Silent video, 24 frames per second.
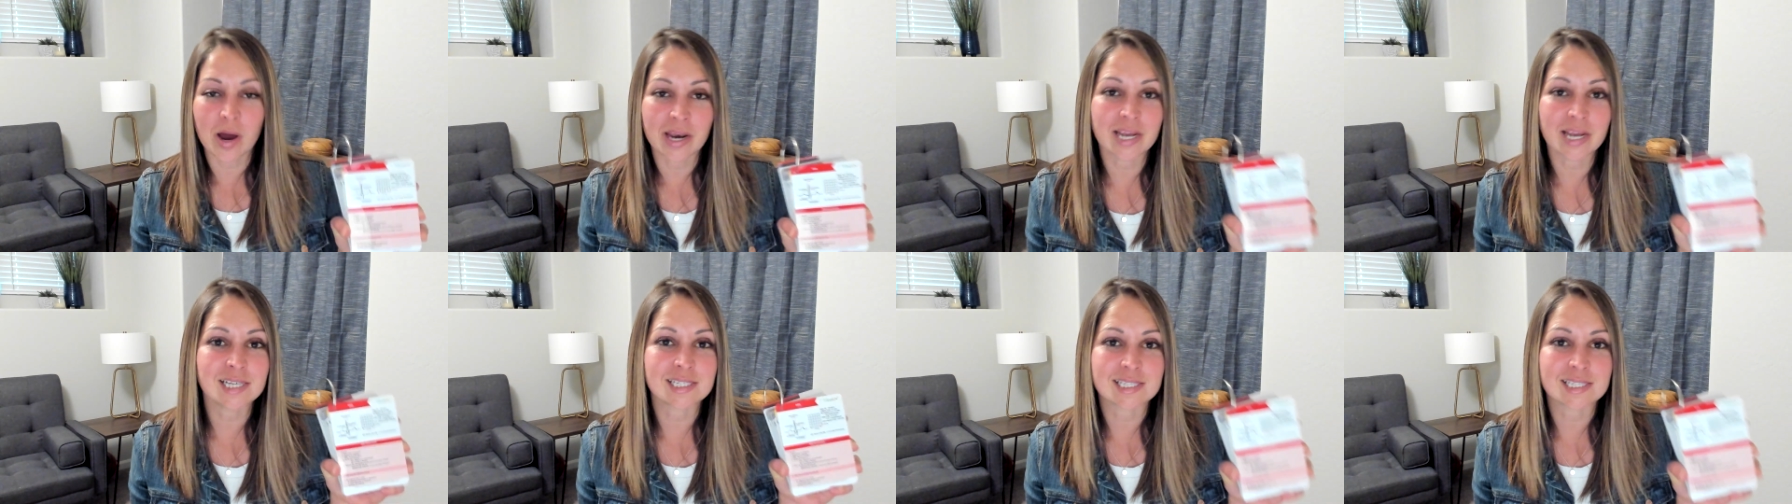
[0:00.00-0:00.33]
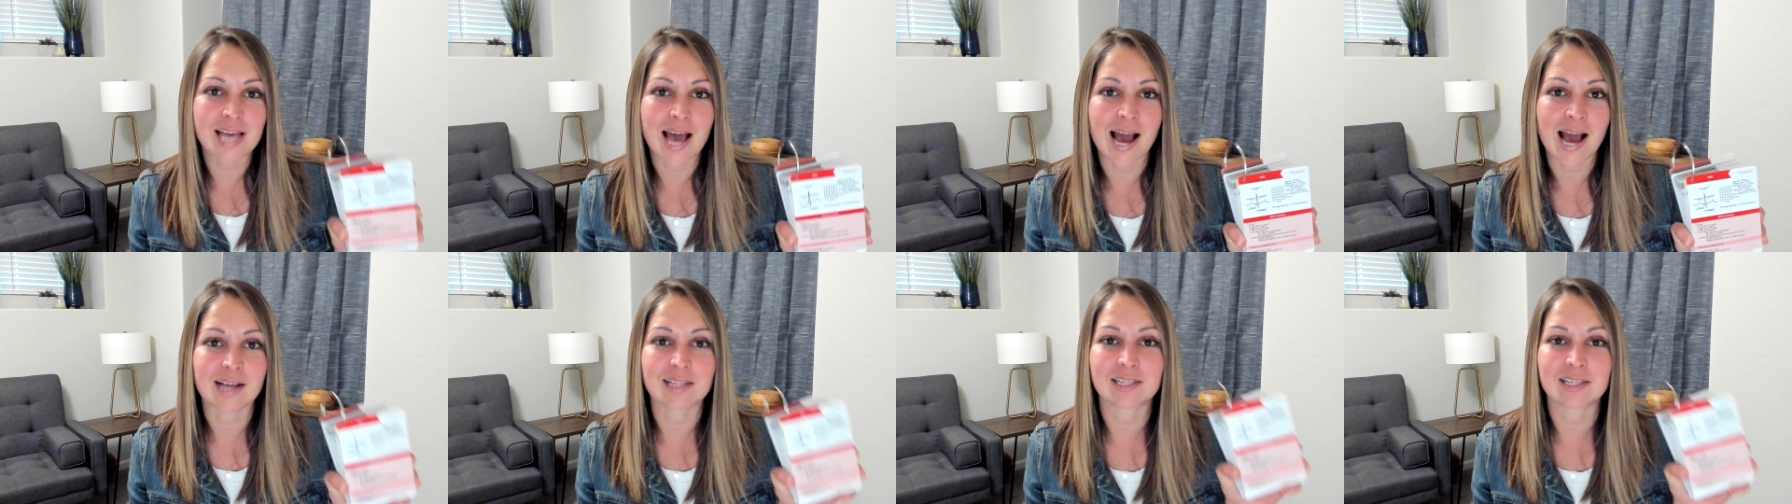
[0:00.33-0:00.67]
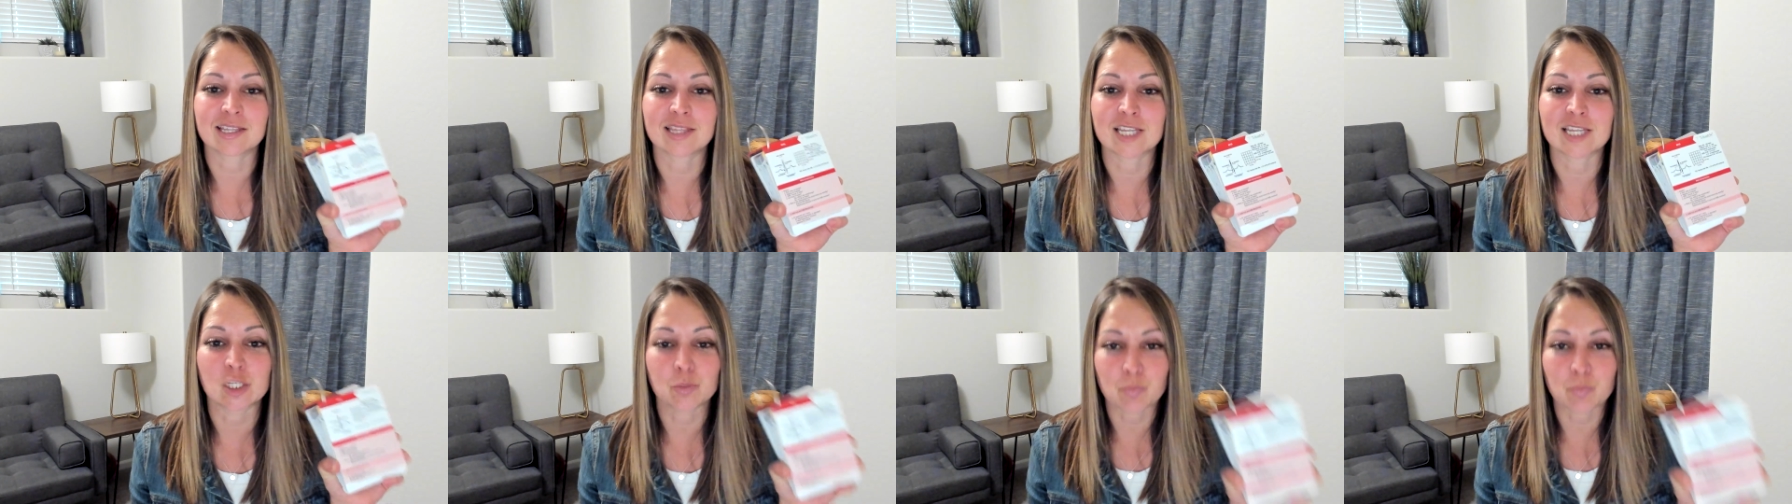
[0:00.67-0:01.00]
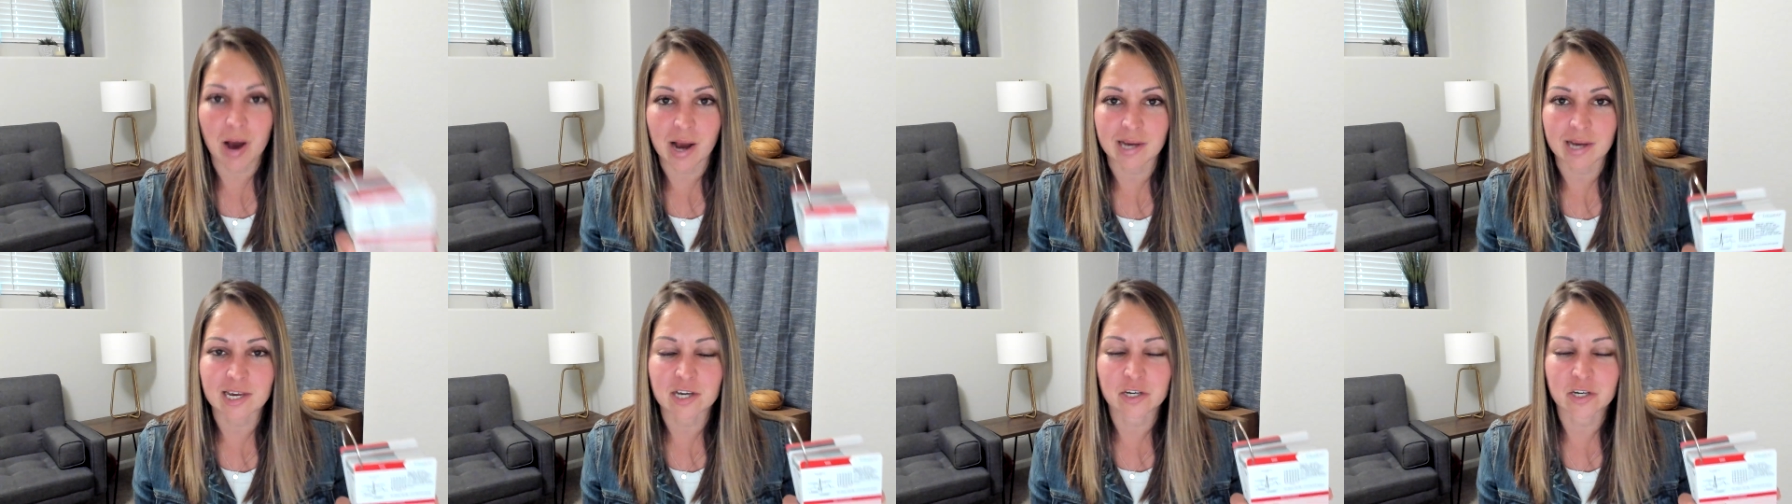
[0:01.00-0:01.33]
exactly this
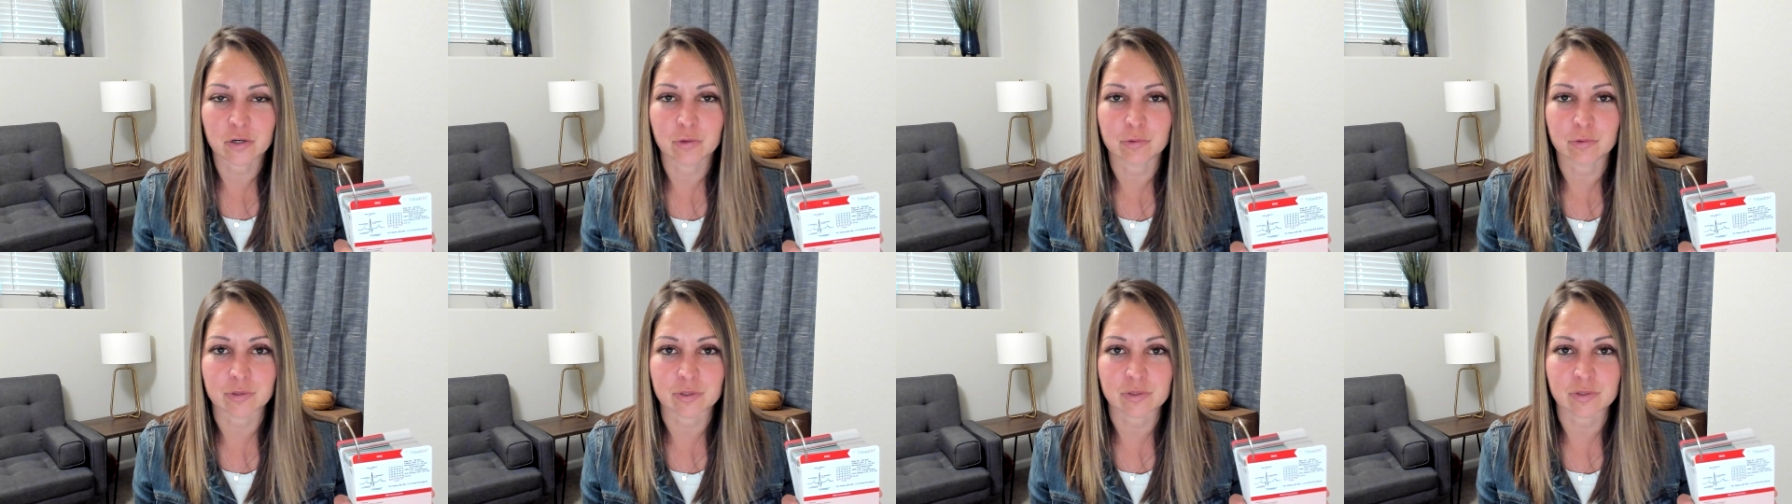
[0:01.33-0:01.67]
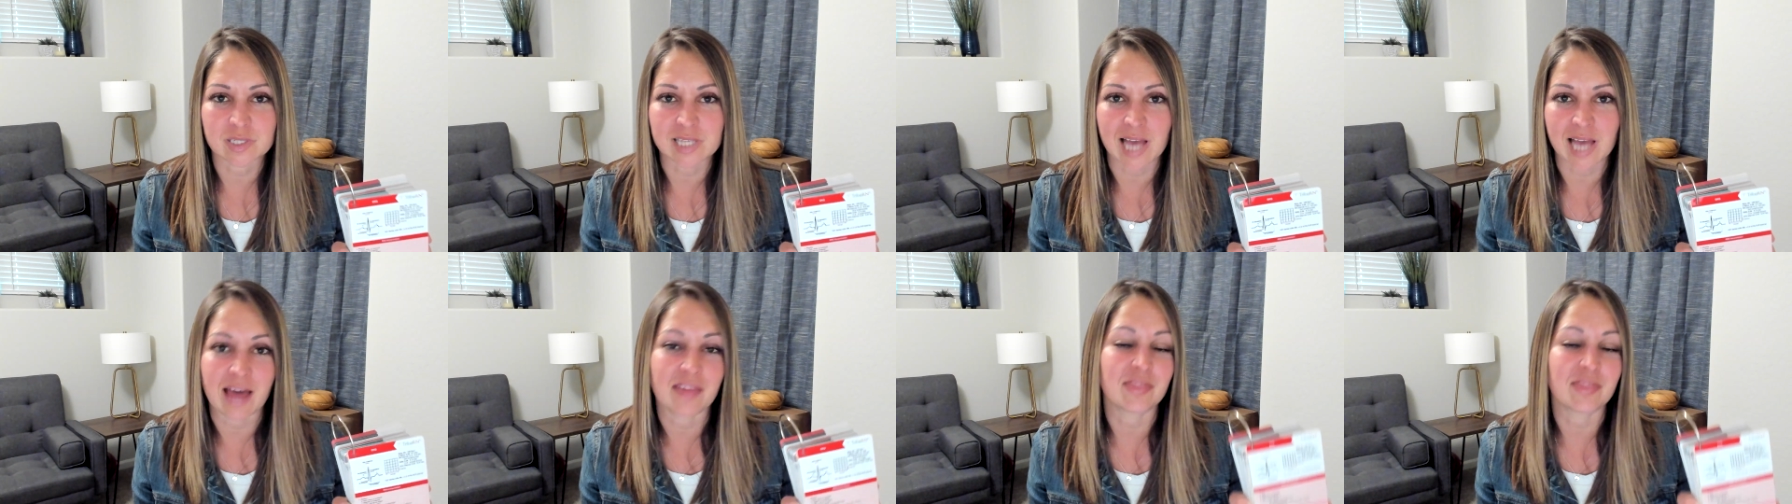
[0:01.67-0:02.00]
Pocket Guru set